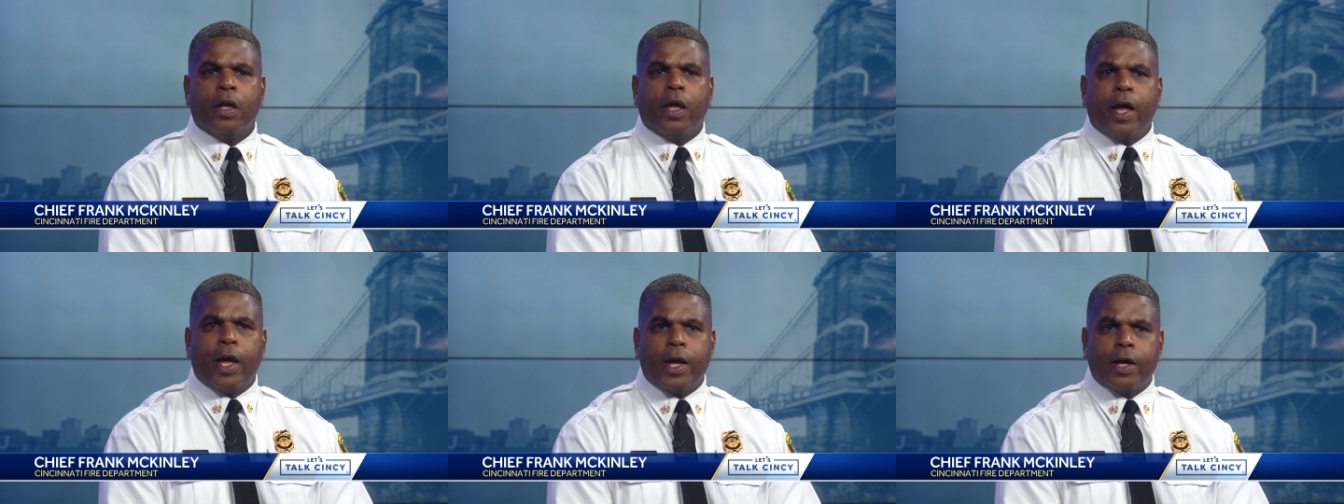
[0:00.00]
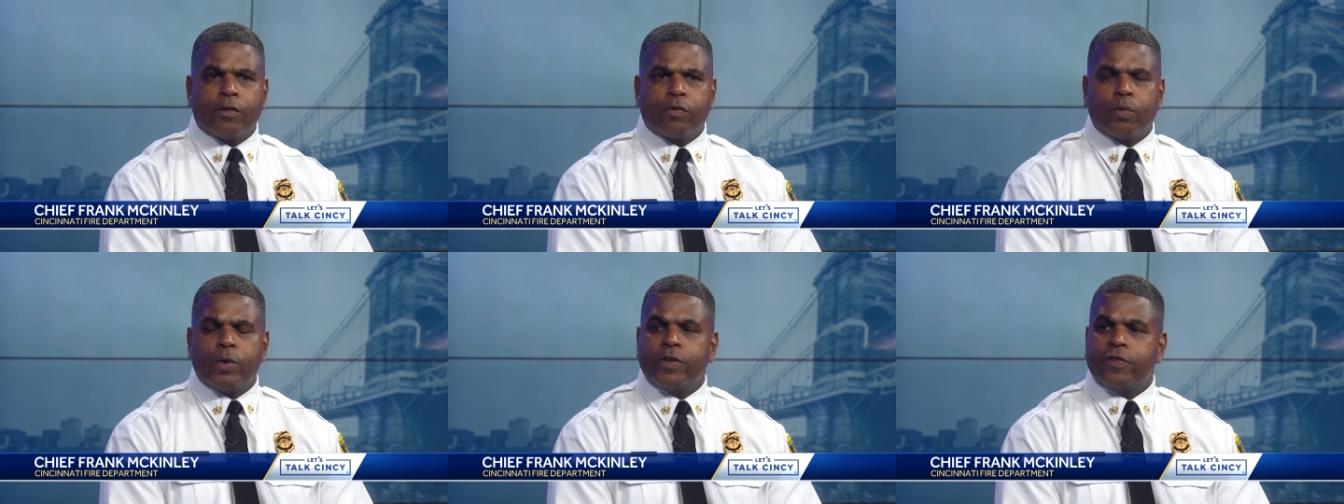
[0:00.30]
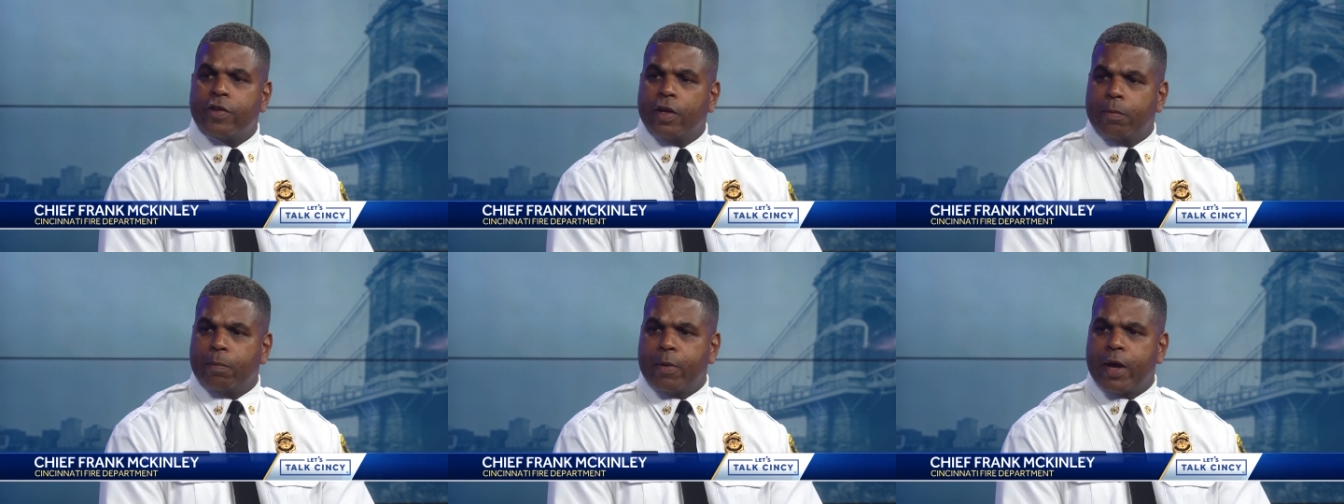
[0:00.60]
as we
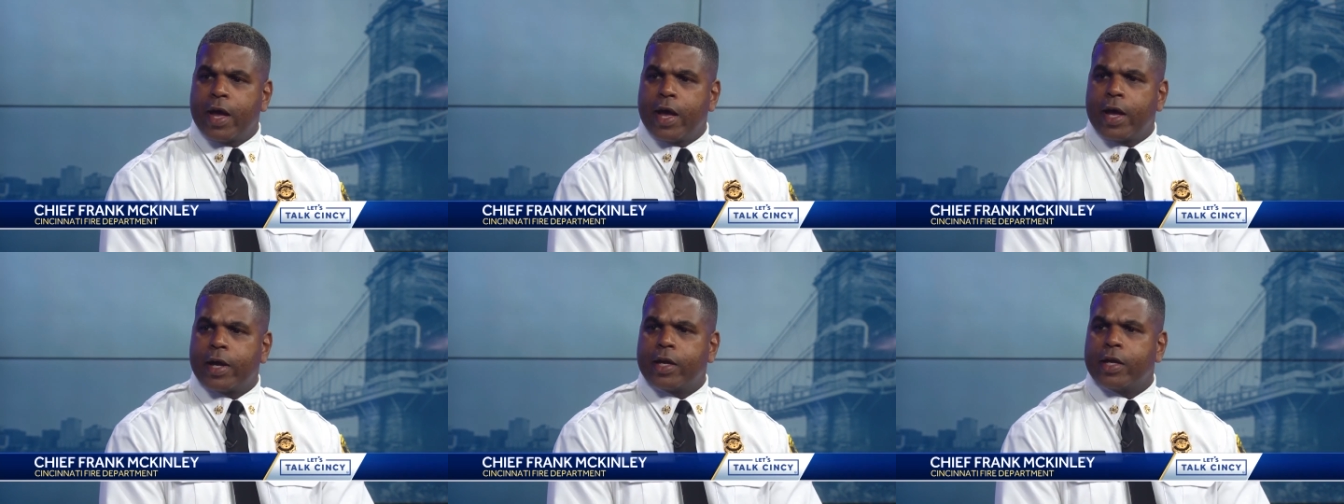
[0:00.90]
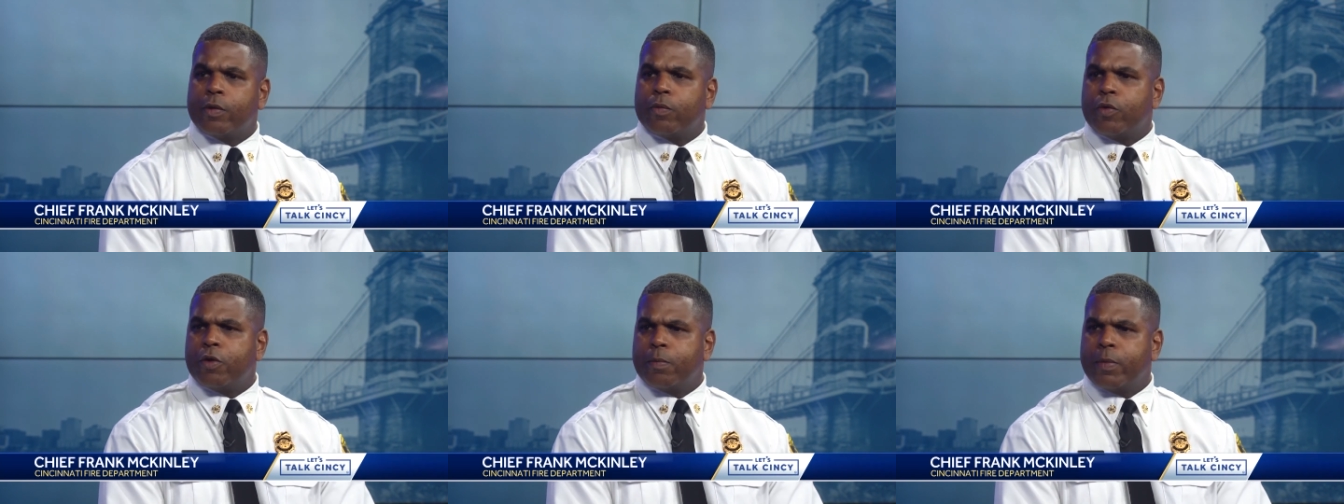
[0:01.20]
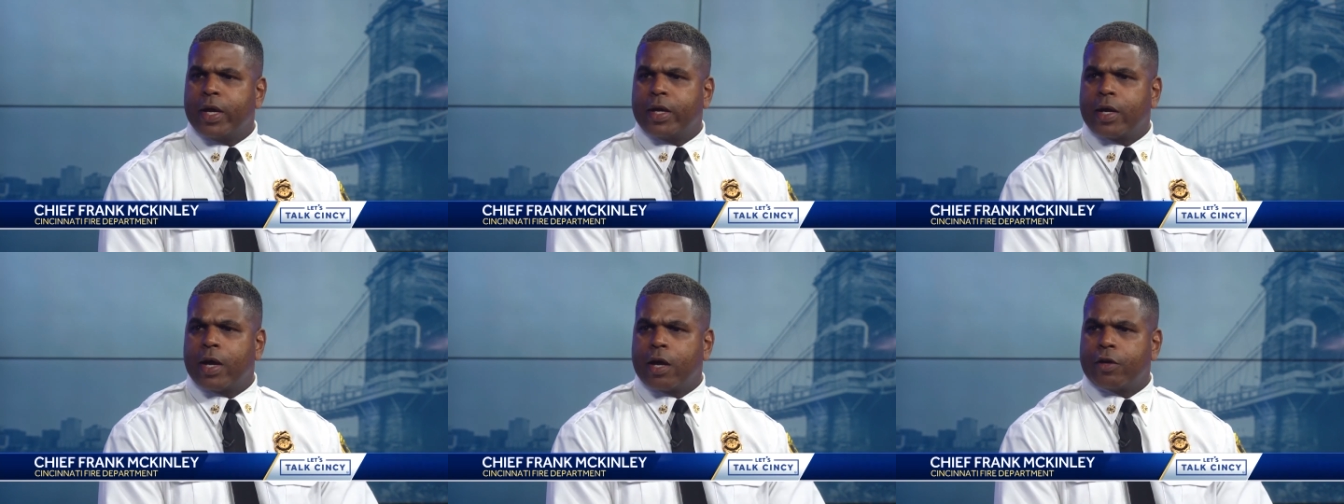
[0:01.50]
sit back and we
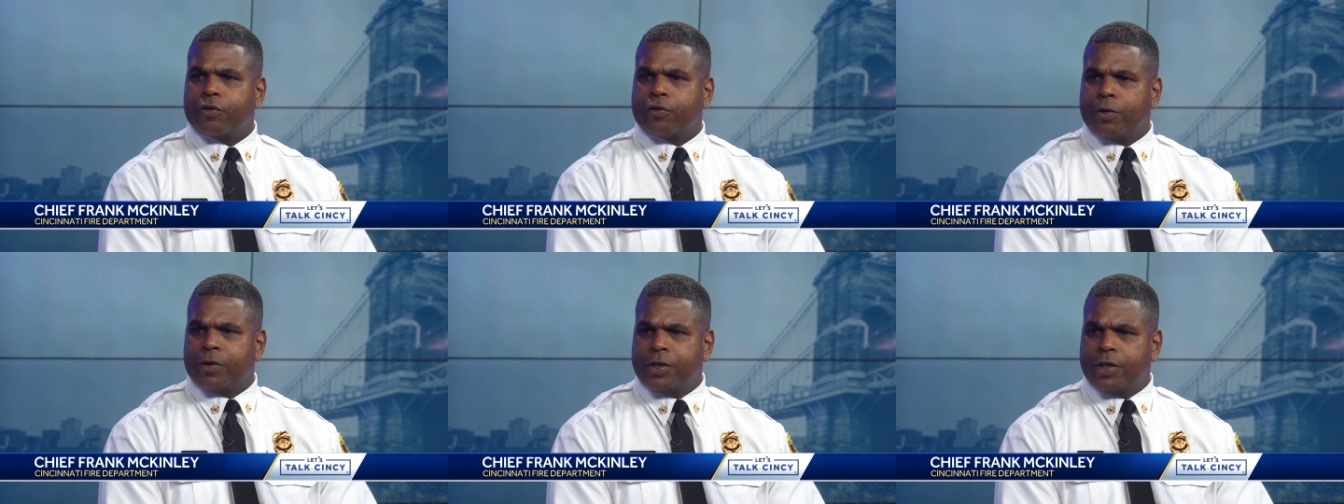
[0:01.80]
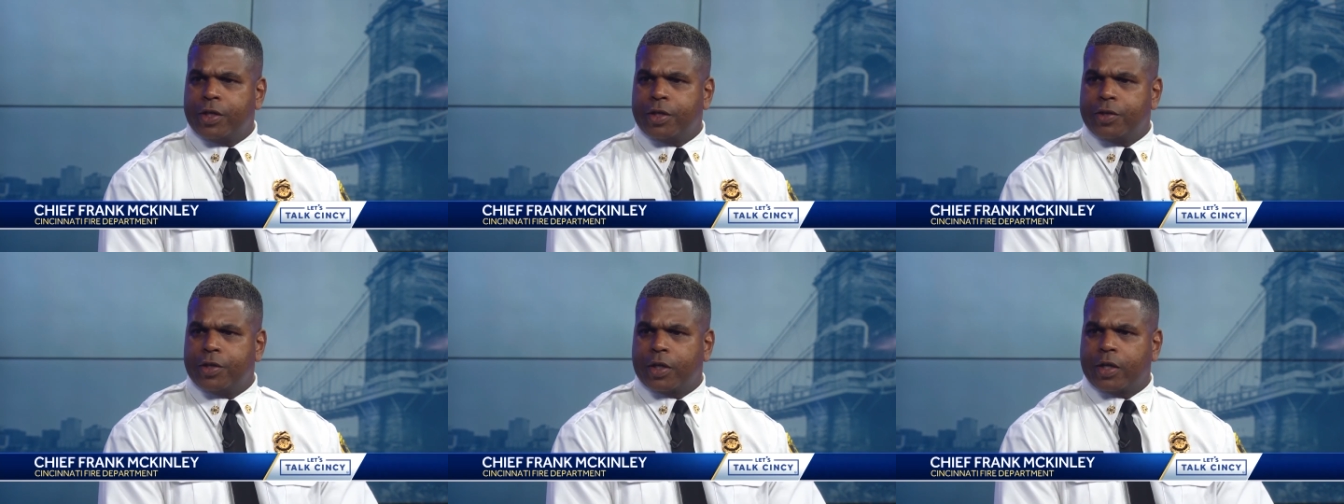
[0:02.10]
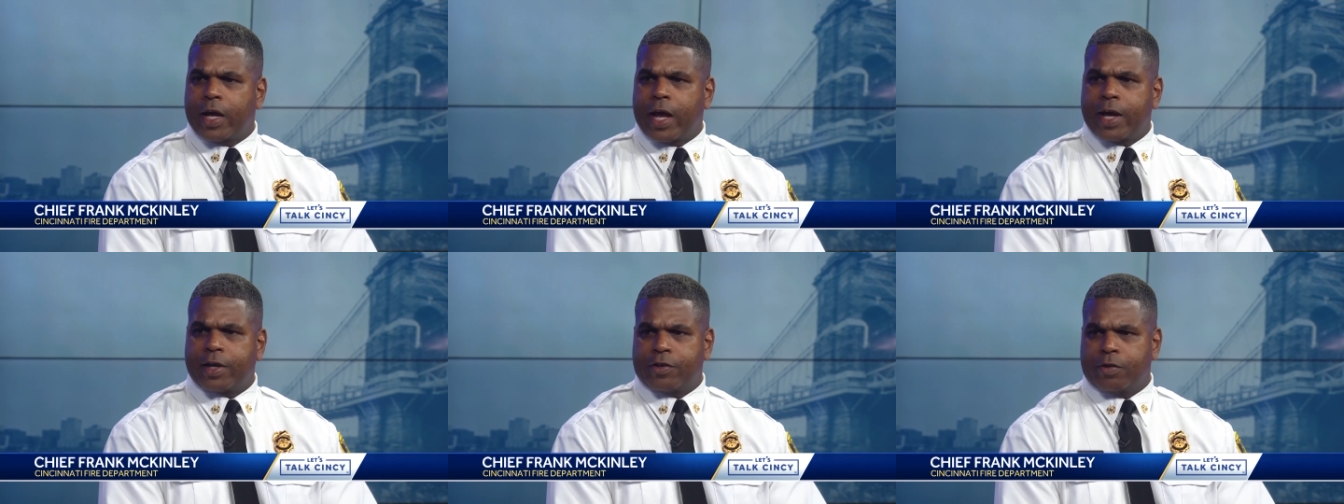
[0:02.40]
make our
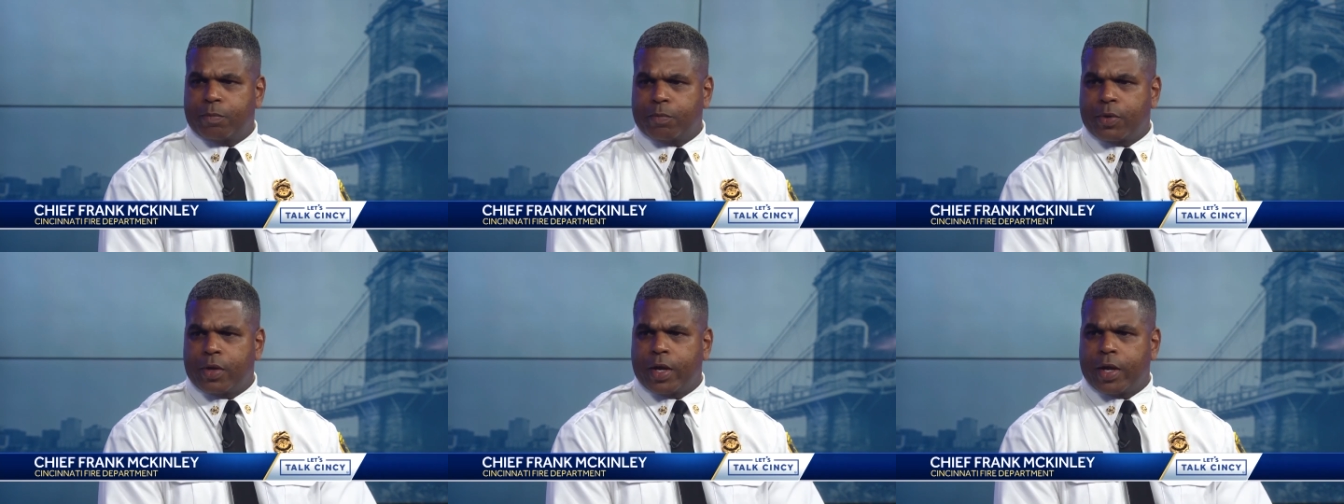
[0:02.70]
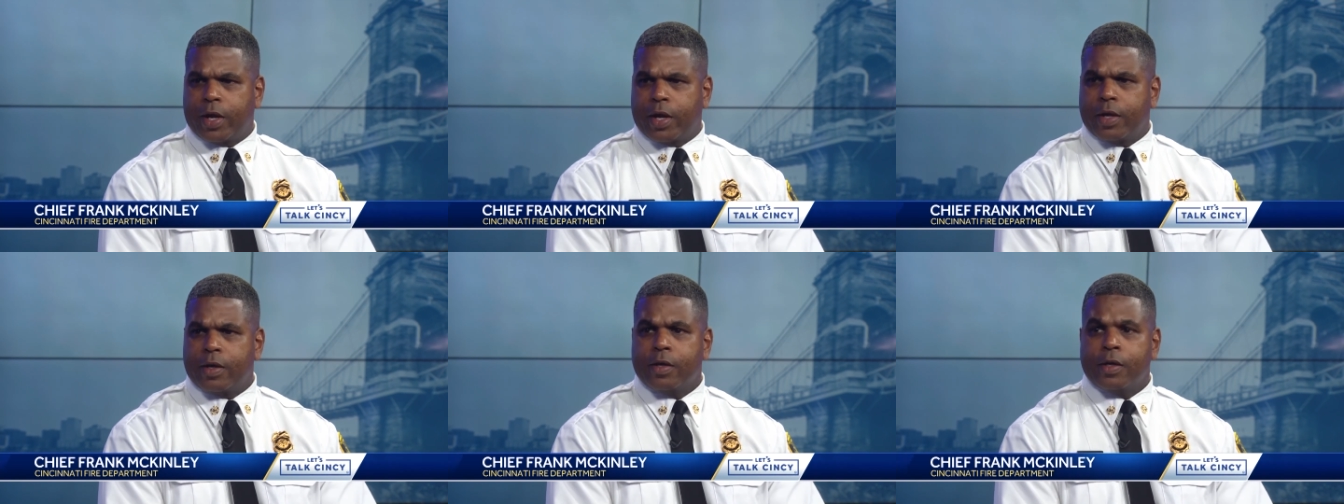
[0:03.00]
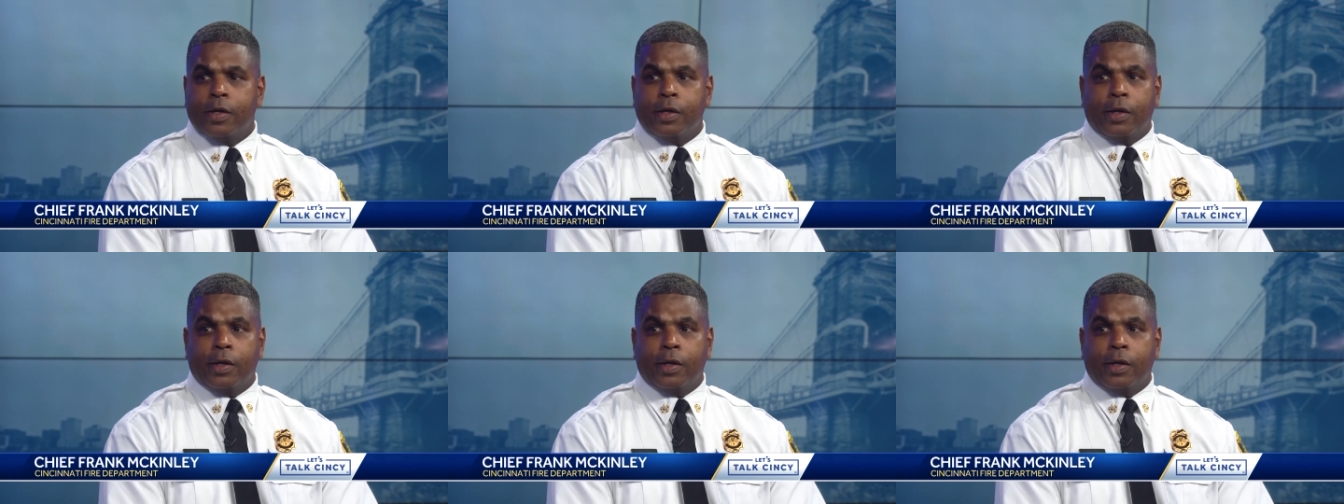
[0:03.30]
strategic action plan,